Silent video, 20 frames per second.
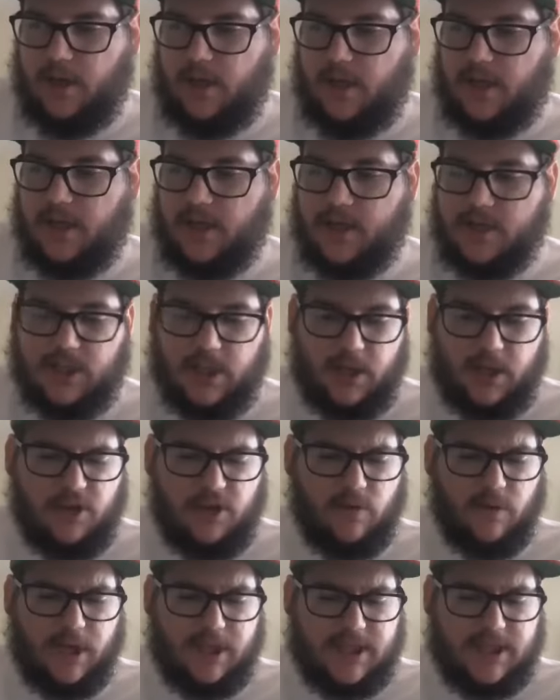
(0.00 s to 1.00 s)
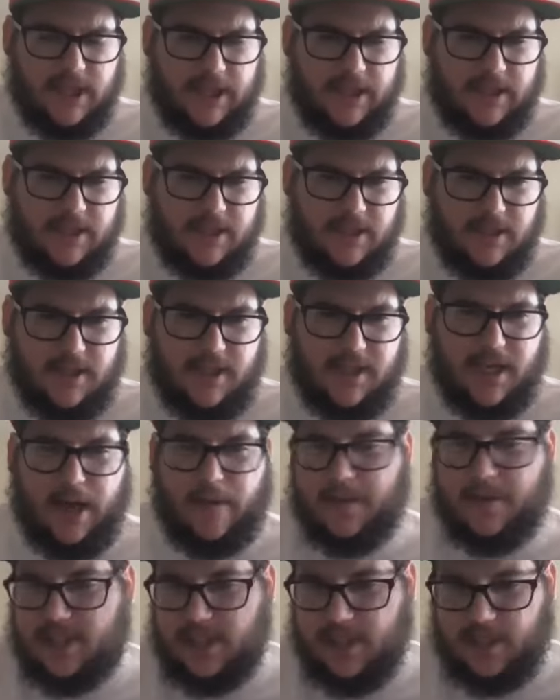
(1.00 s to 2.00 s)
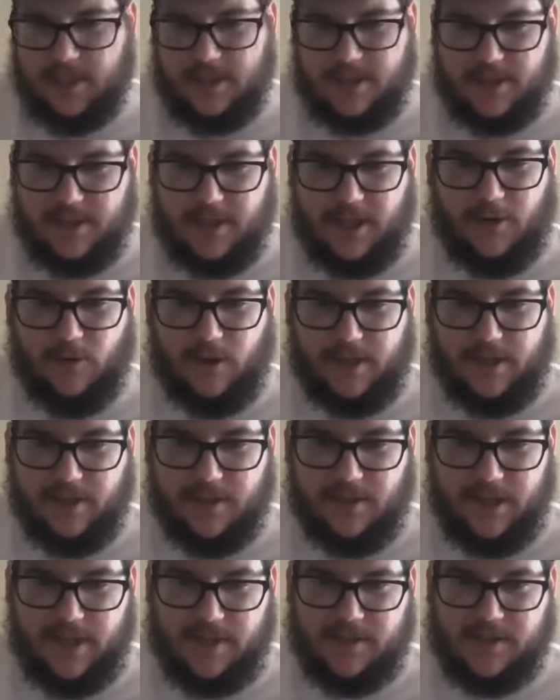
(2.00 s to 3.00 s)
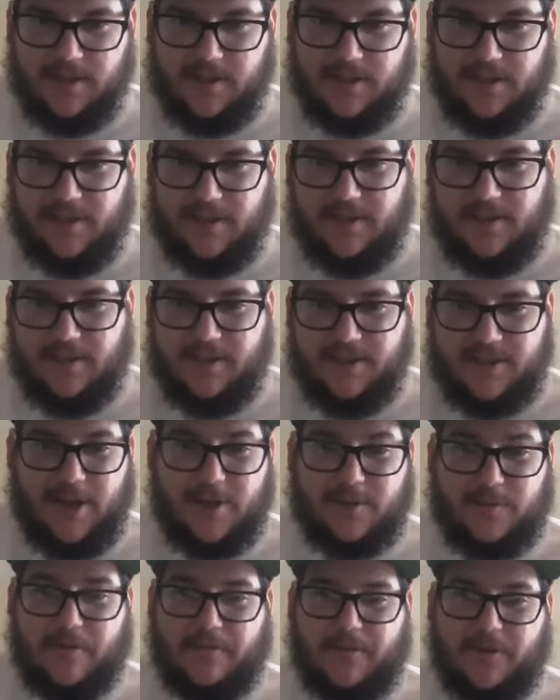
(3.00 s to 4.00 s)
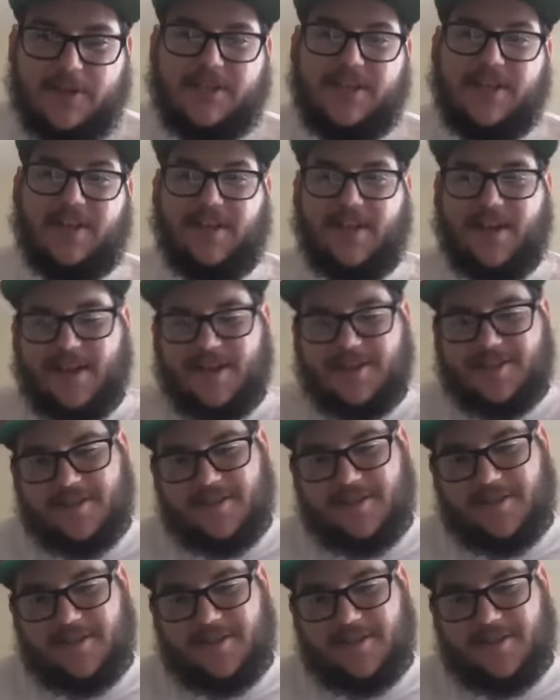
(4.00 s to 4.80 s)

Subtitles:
And he's like, yo, you want tickets? And then he got me tickets, and I went there last year. So that was my first Nelly concert.